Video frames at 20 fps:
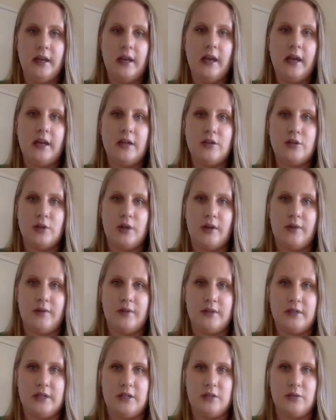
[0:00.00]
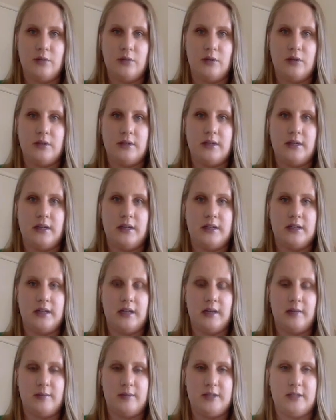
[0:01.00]
and traffic detours and at
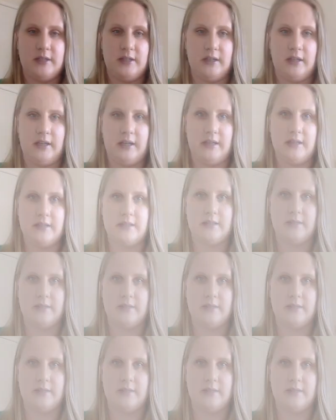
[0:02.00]
times delays.